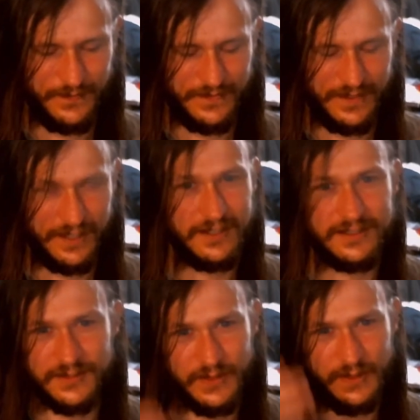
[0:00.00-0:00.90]
It could
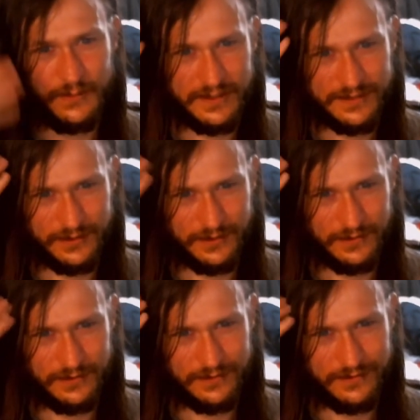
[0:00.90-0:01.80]
just be a
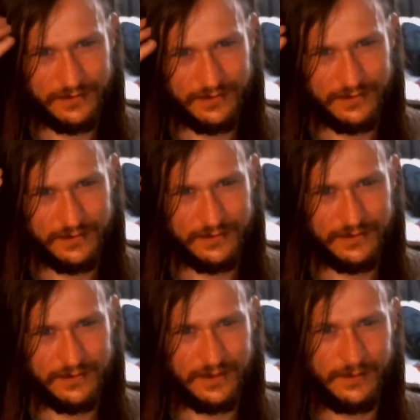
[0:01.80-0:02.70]
mental
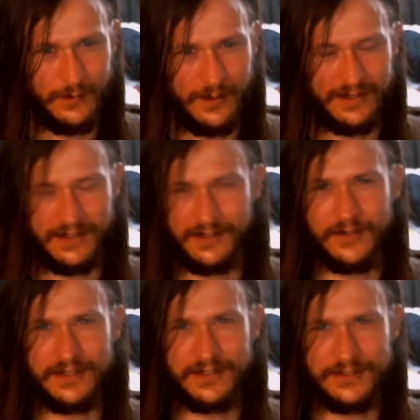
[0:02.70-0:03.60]
walking
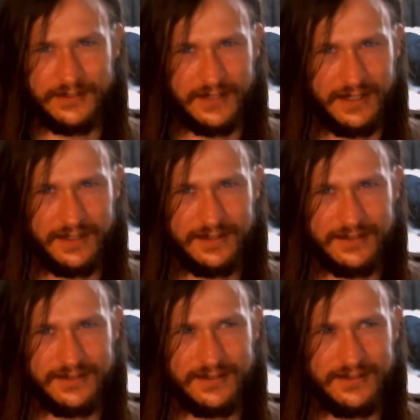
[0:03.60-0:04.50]
away too, right?
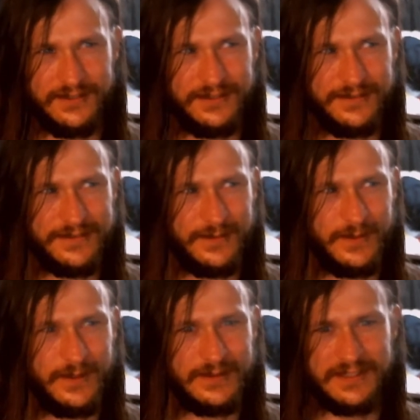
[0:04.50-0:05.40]
So if
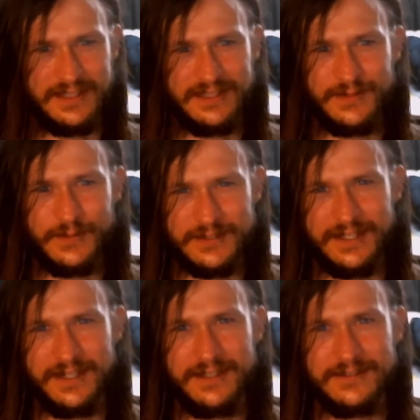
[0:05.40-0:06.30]
somebody was trying to
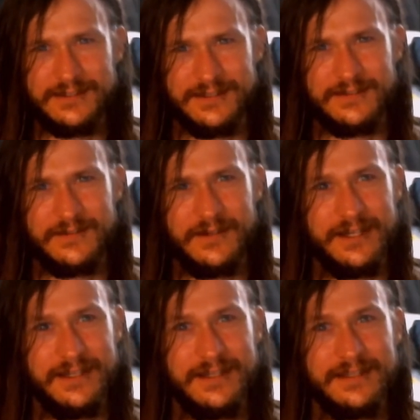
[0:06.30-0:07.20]
portray you a certain
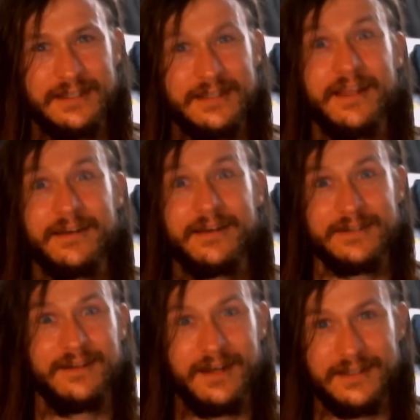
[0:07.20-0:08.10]
way and then they
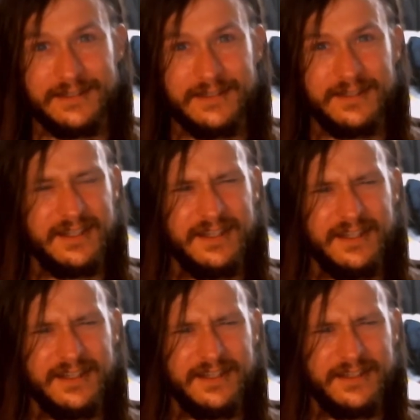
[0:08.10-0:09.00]
realize it,
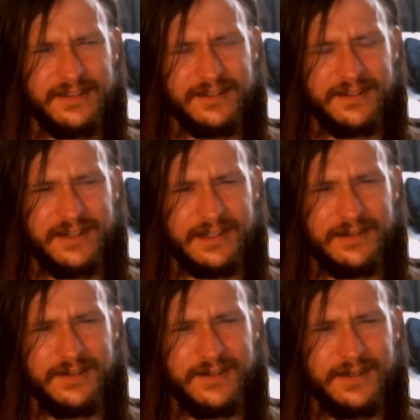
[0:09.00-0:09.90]
you know, they're like,
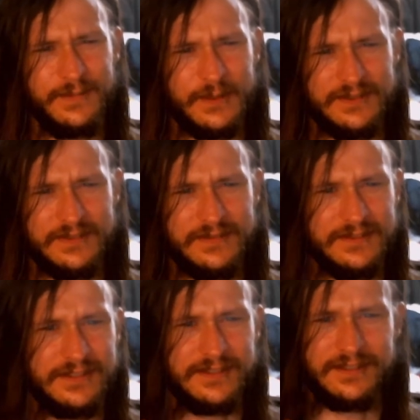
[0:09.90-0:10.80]
oh, that person
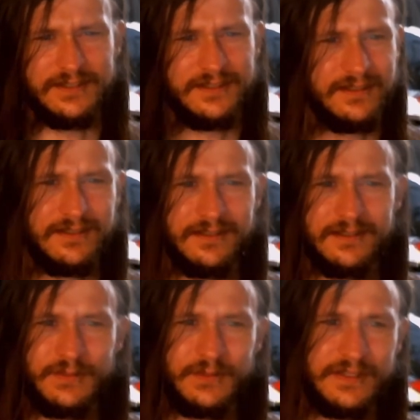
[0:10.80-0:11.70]
was just
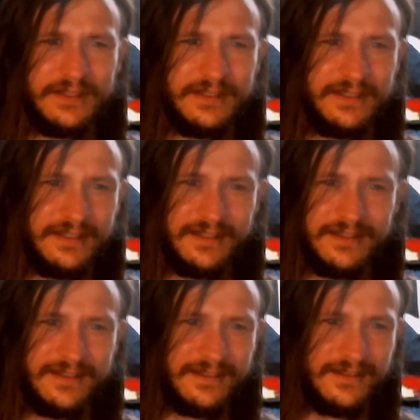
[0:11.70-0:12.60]
completely
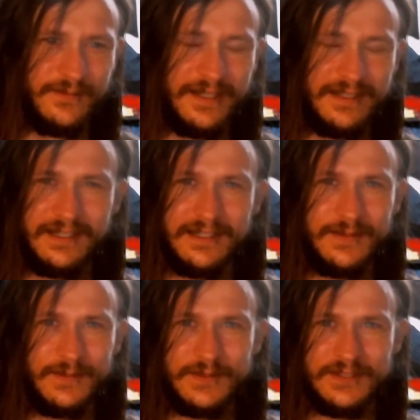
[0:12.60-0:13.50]
making
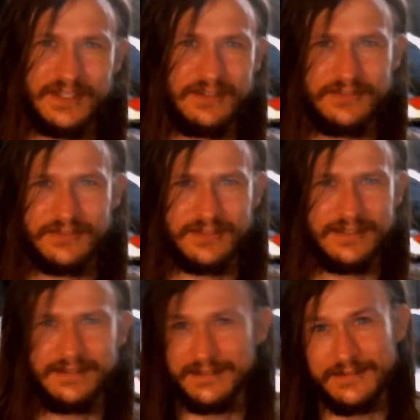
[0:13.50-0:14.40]
up stuff
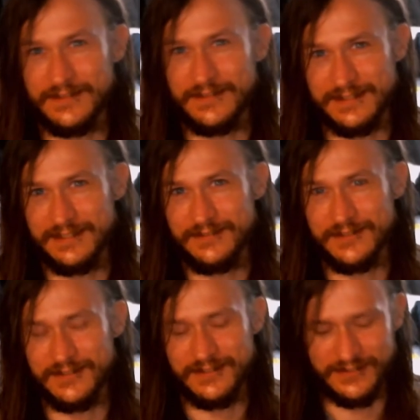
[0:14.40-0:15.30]
and it wasn't even true.